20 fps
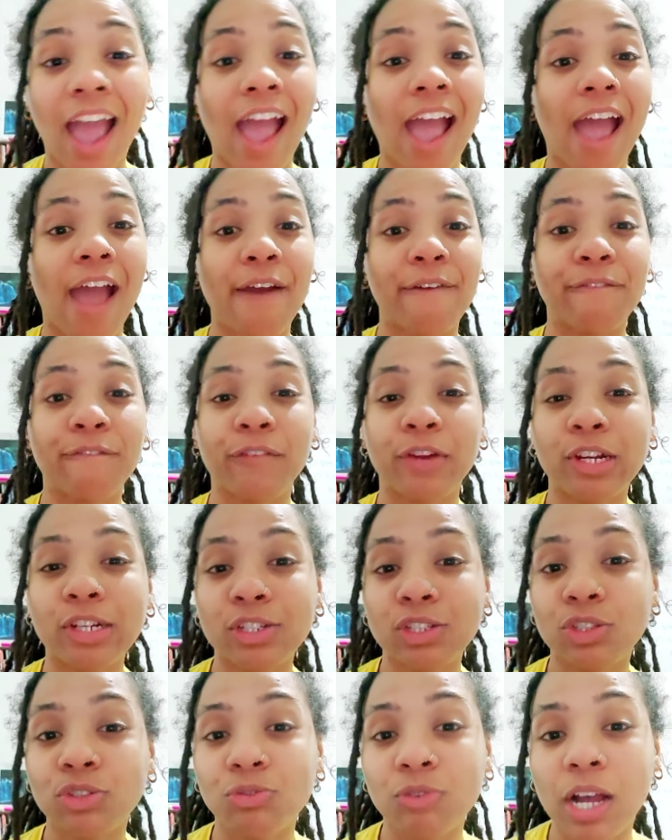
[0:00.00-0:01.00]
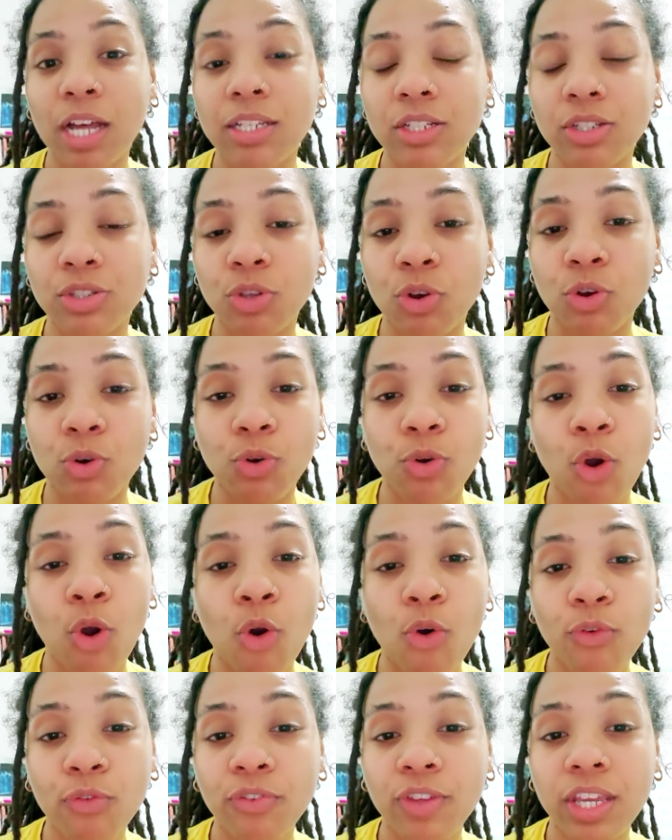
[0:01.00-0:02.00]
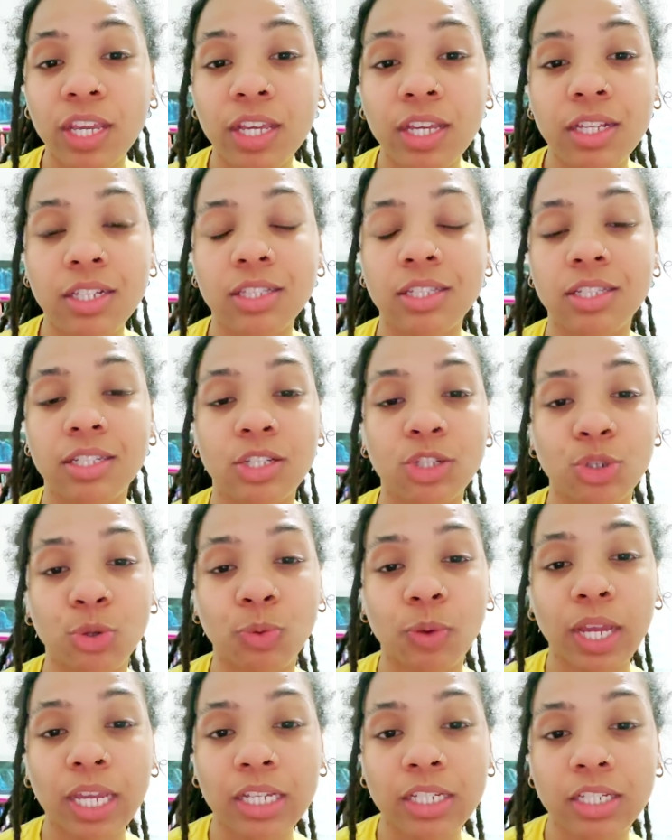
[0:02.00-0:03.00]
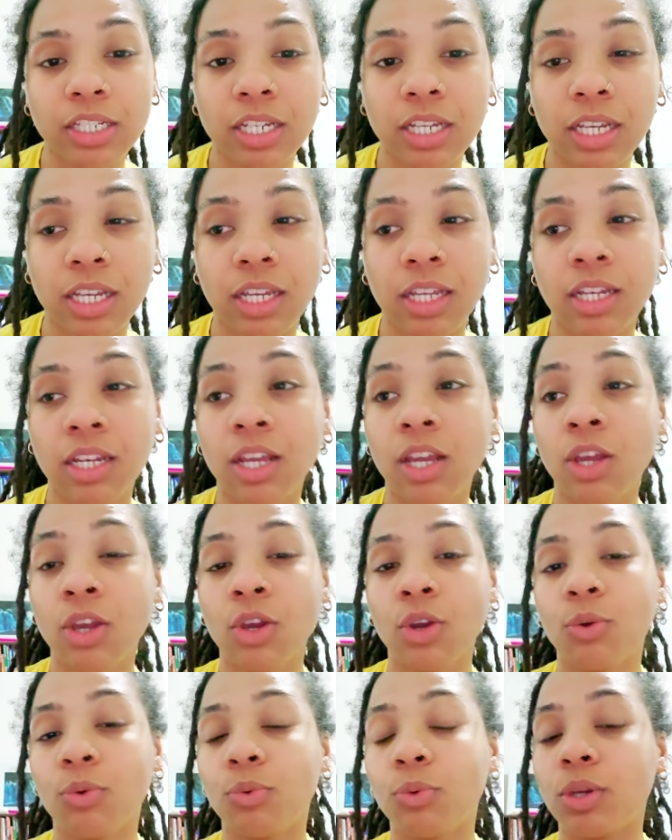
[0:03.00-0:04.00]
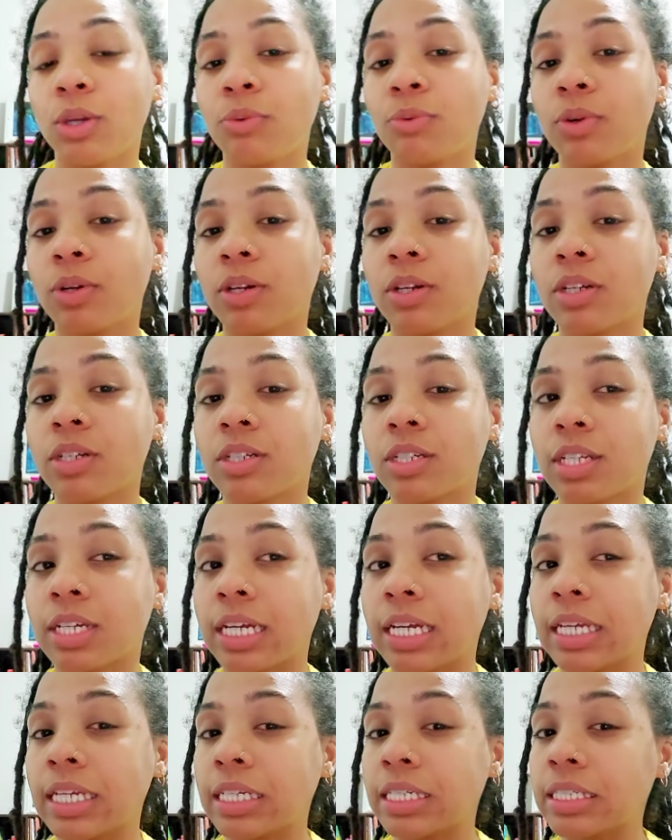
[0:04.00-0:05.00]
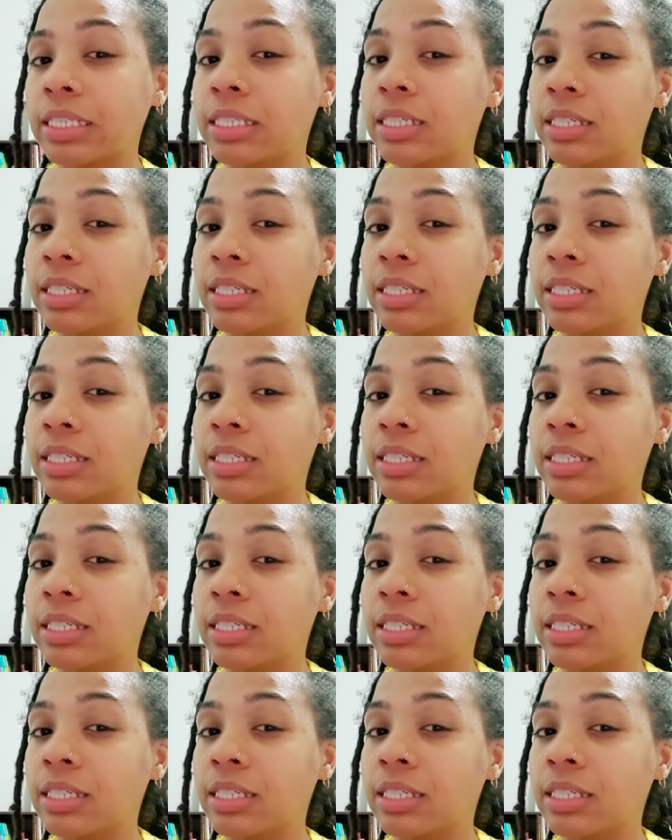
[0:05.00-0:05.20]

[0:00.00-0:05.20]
at first, throughout this whole COVID situation, we were like,